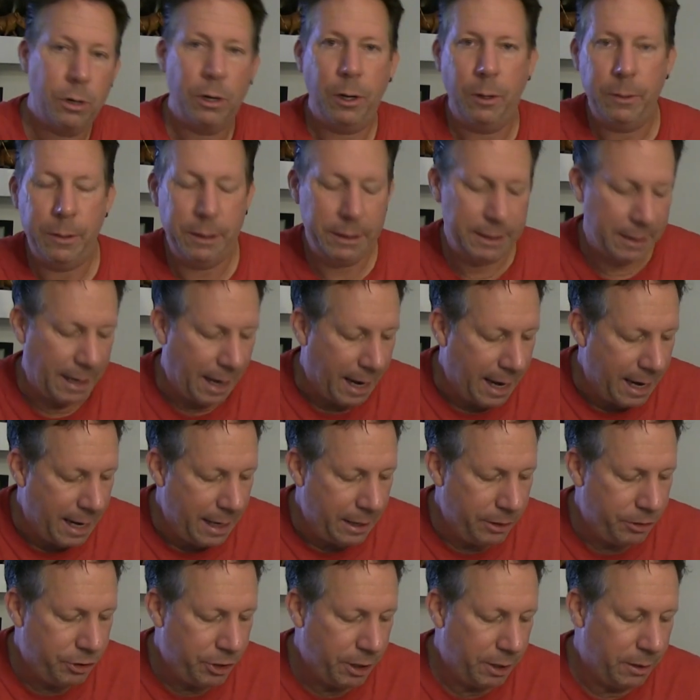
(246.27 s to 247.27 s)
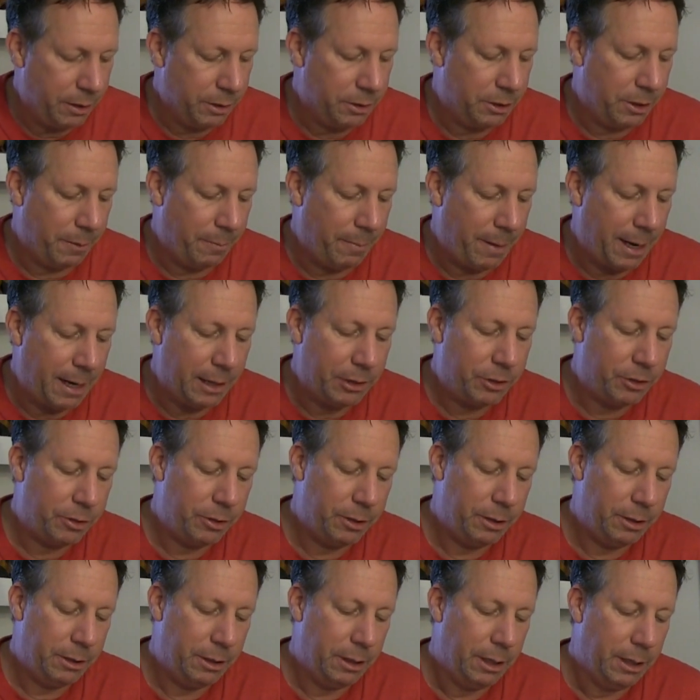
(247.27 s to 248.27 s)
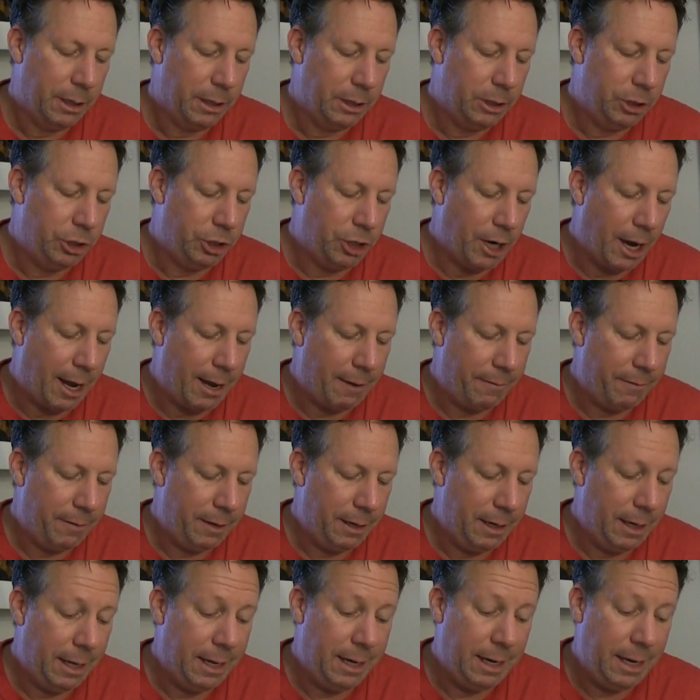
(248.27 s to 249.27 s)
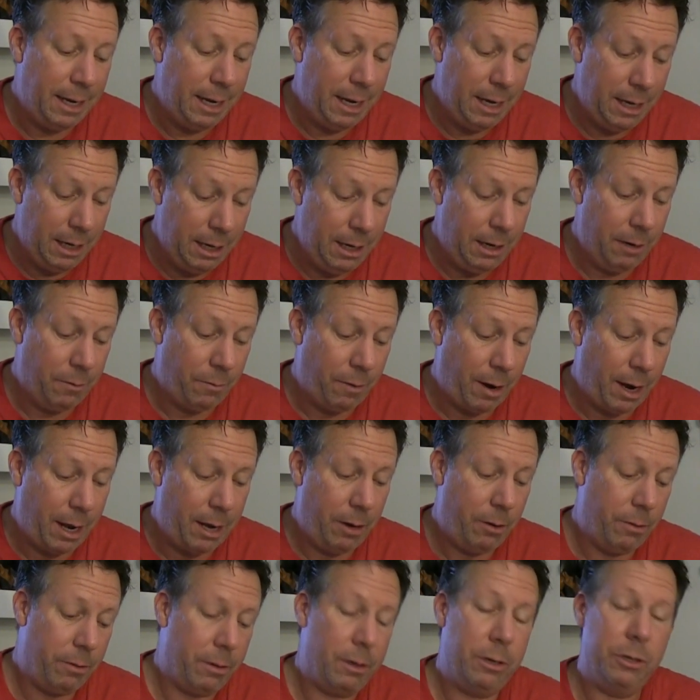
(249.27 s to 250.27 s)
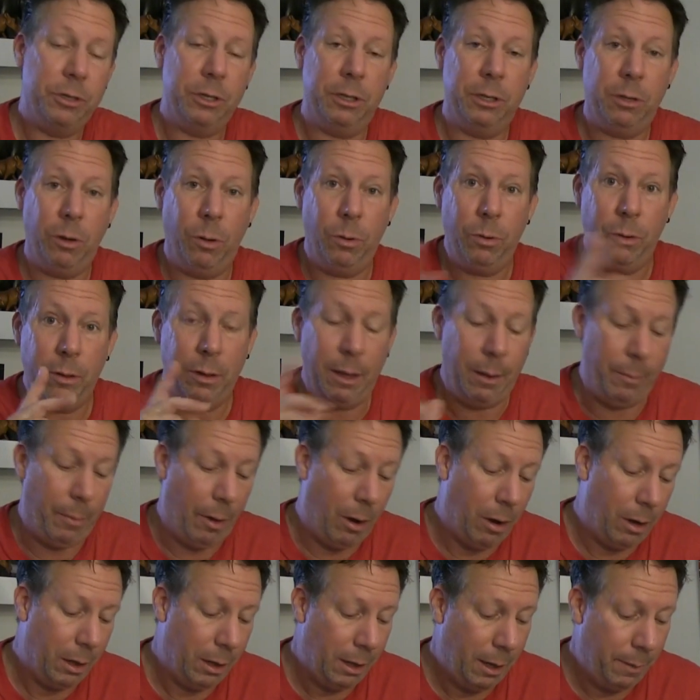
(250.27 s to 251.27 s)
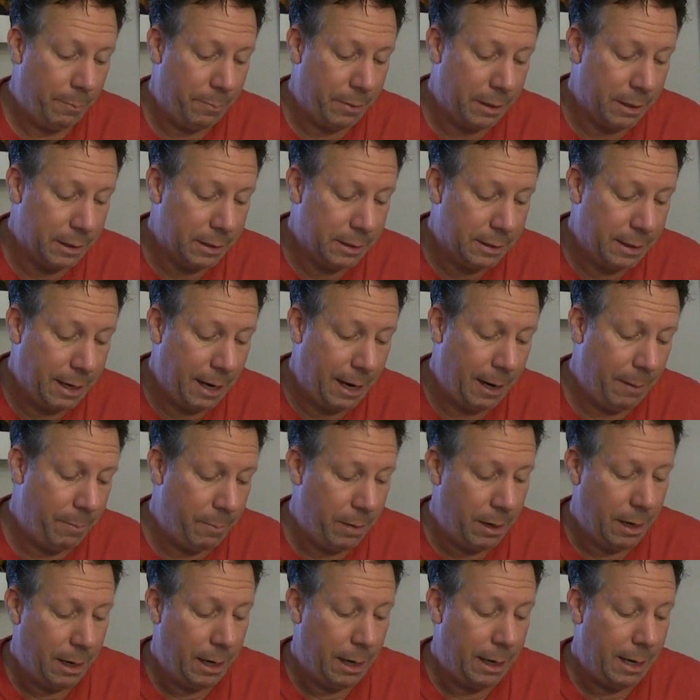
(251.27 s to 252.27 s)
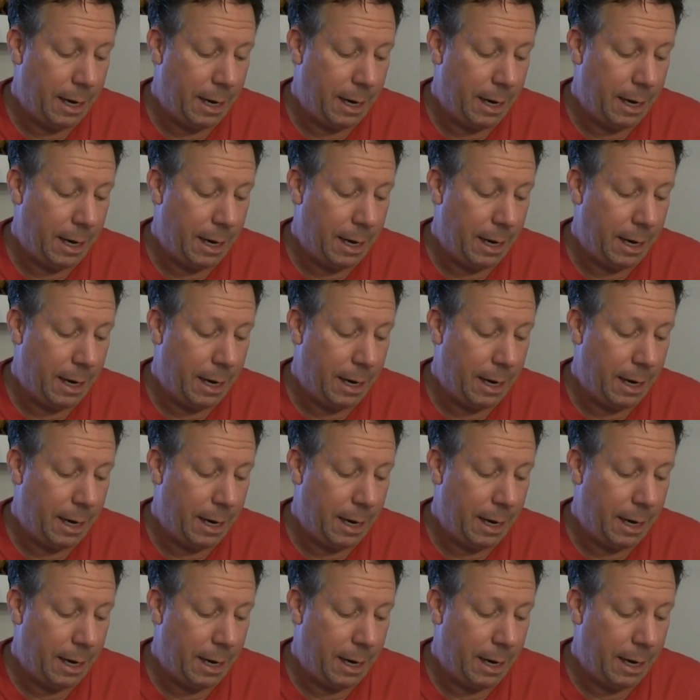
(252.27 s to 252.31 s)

Going to Asia, the Sumatran, Javan, and Indian rhino, they totaled them all up in the same.